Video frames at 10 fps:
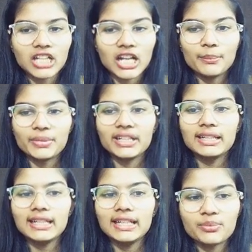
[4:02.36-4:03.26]

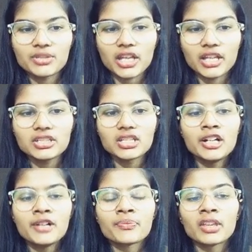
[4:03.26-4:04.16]
completely helps us
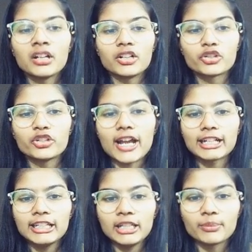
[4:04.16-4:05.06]
to
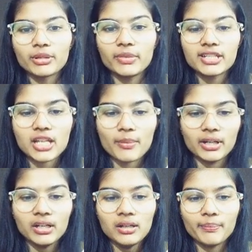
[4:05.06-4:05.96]
directly implement up
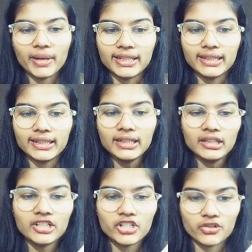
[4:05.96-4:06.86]
a binary
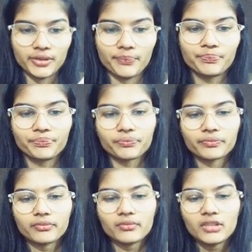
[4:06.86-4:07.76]
tree.
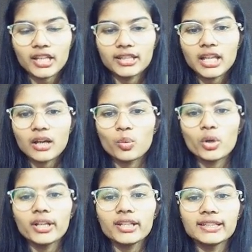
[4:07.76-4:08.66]
Now,
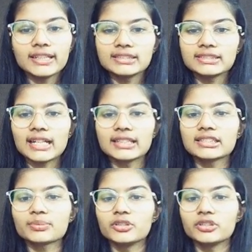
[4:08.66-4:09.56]
what are the things that this
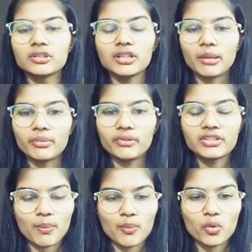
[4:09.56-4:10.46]
particular library
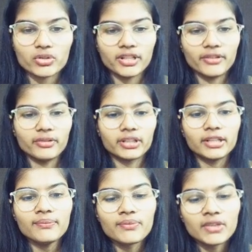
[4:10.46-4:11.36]
supports and
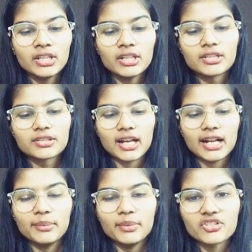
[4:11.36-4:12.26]
everything? So
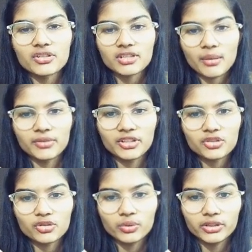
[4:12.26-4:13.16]
I'll mention some things
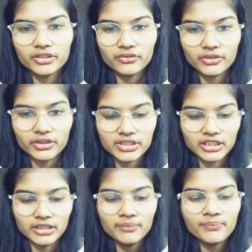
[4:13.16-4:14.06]
over there for the
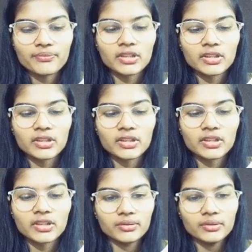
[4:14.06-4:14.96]
same.
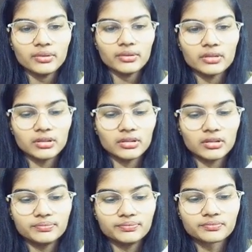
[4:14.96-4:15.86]
So
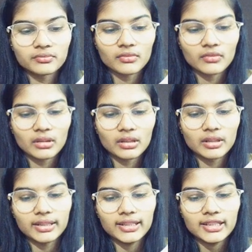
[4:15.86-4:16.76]

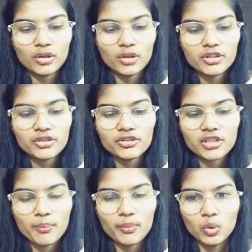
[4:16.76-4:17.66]
it also
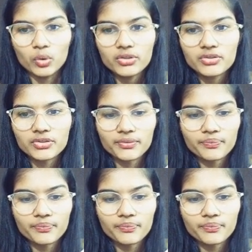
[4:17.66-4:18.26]
supports